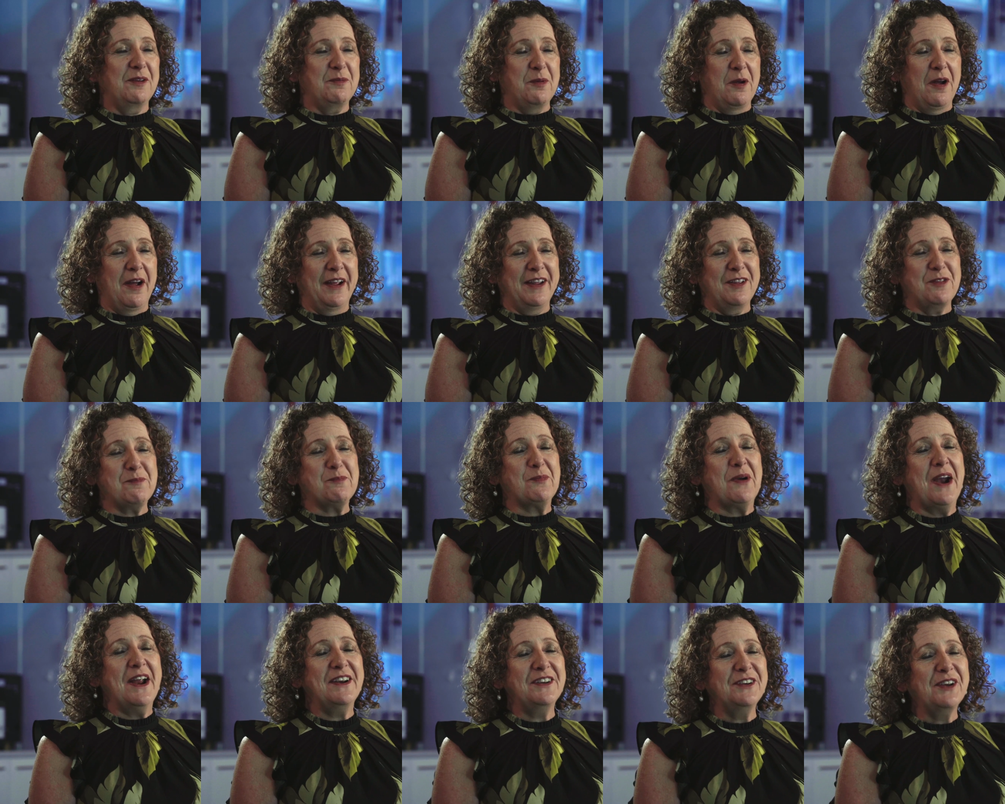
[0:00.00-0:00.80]
I guess
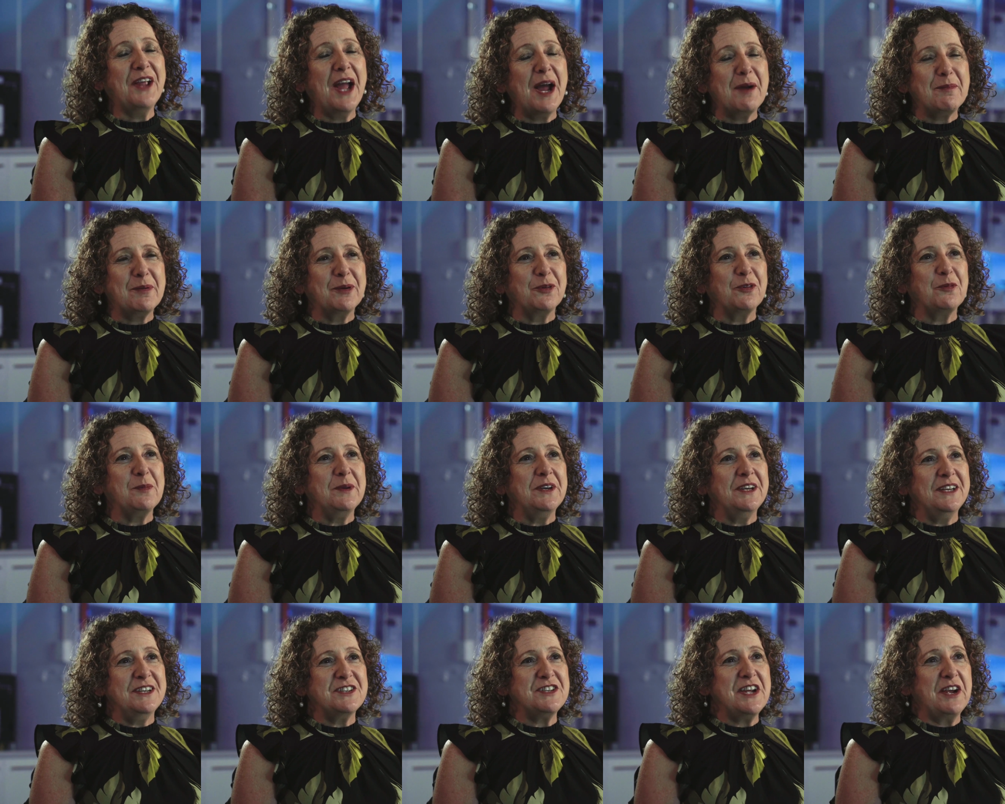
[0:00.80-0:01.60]
Brandon Capital has been
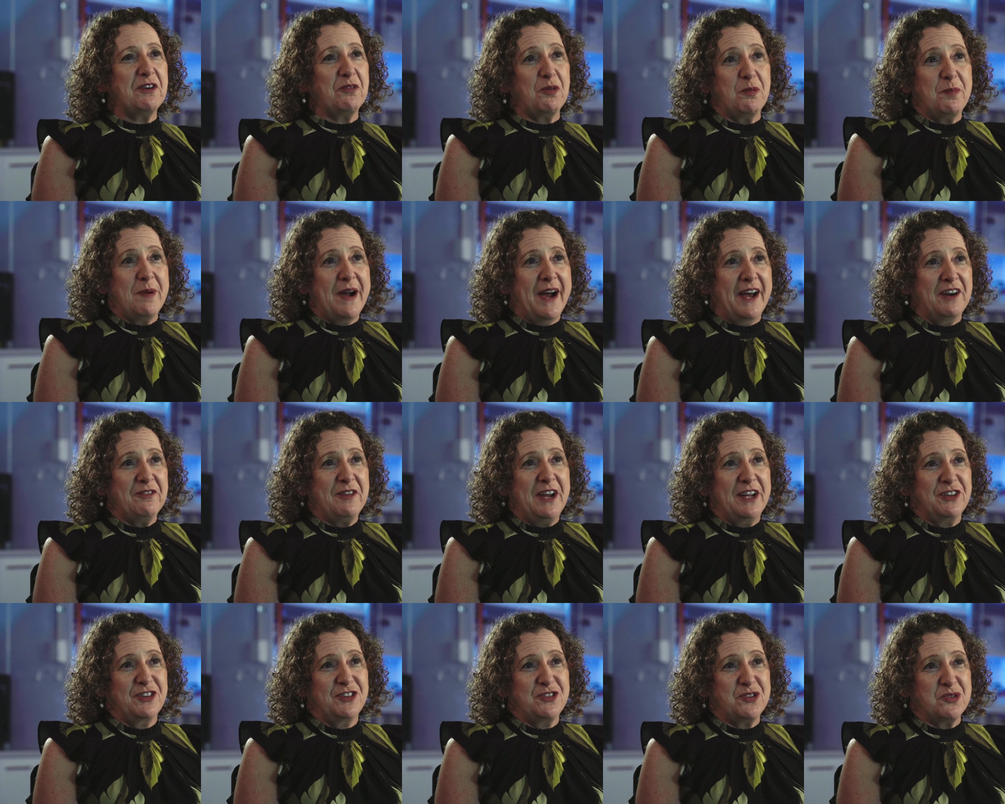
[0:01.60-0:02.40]
an integral part of
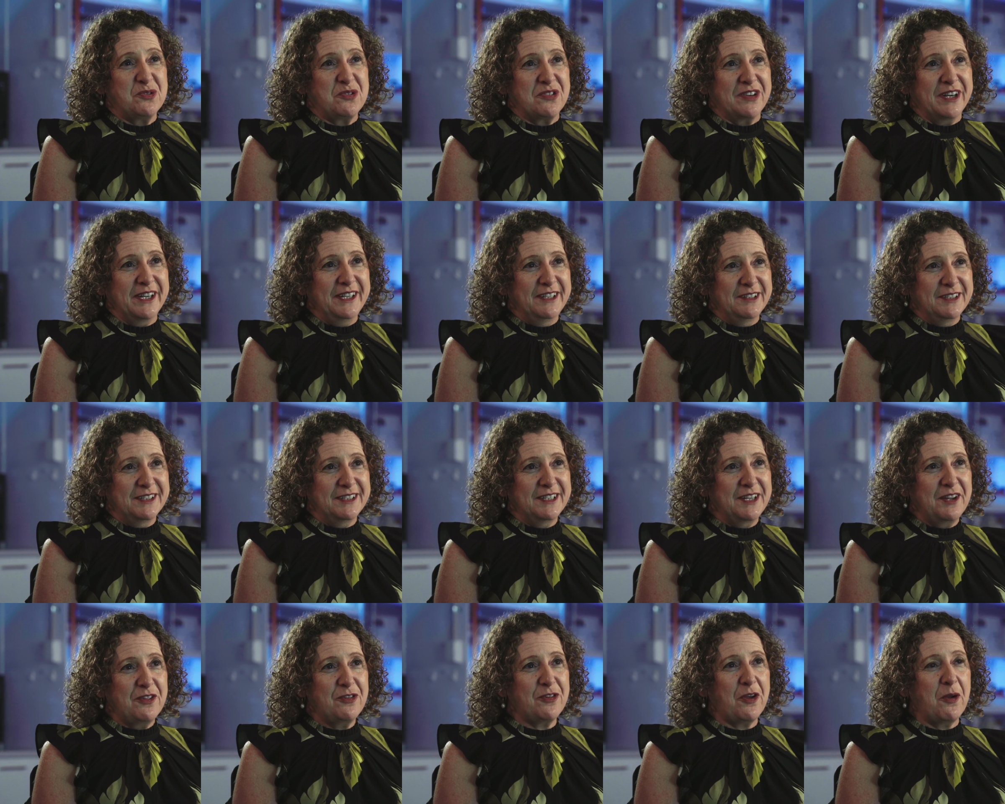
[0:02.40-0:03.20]
our story.
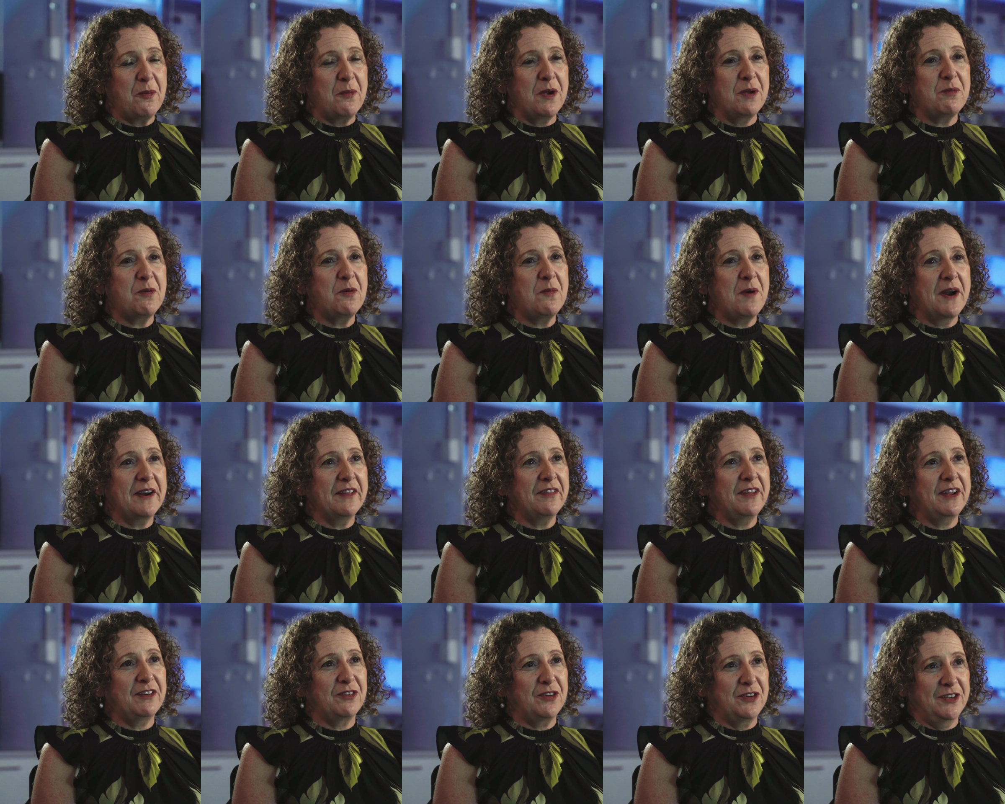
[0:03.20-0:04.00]
So we were one of
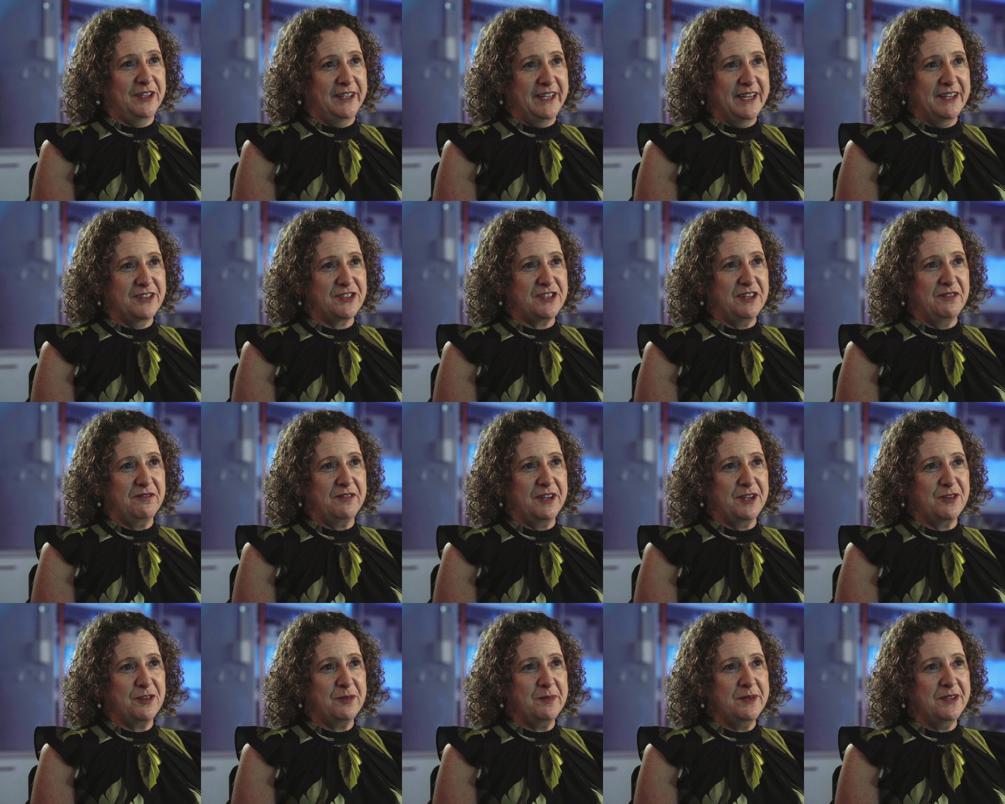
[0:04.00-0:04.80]
their earliest
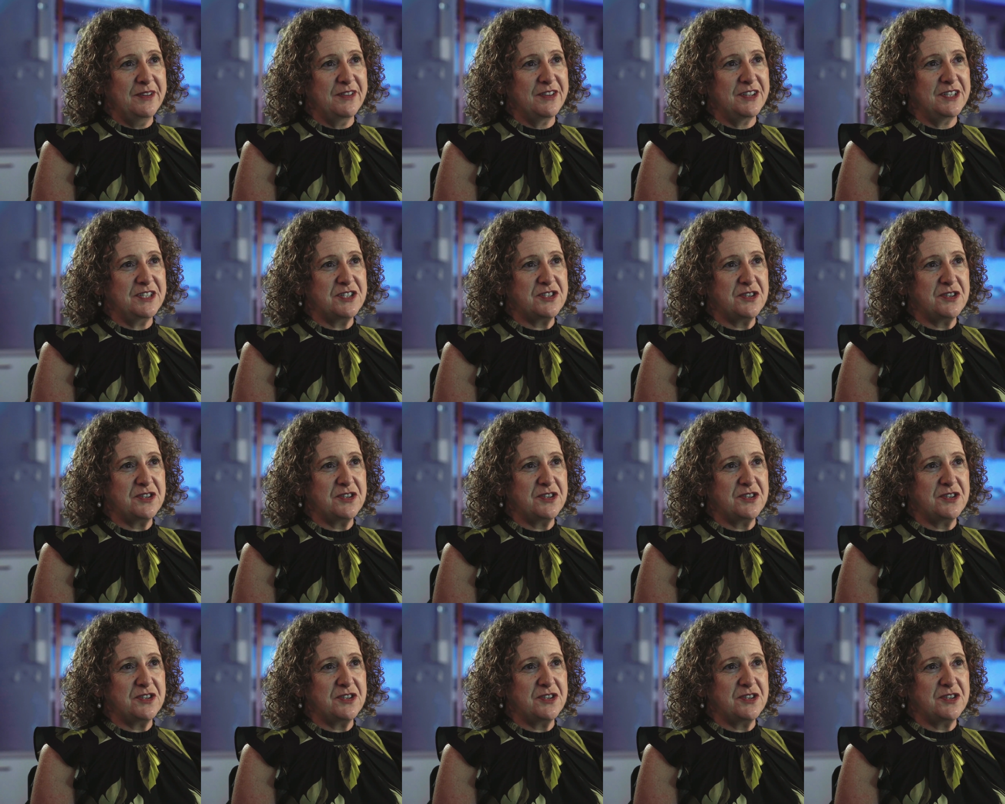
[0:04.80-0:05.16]
investments in